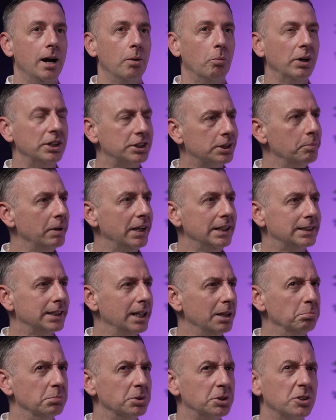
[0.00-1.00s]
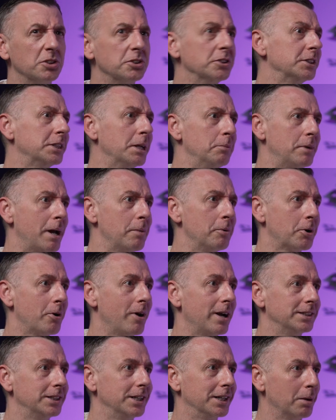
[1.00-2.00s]
Which to me doesn't seem
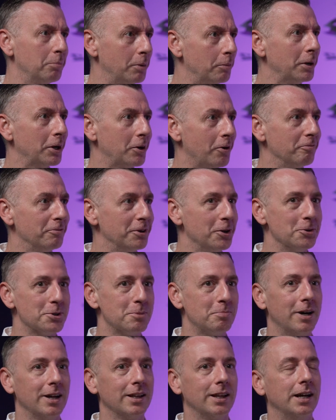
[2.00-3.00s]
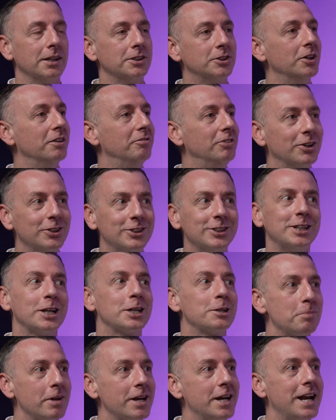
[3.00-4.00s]
democratic. I'm a bit confused by that. So if you could just
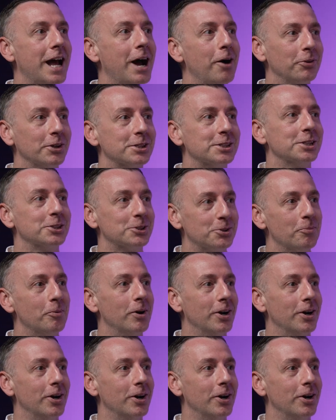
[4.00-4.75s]
explain how the system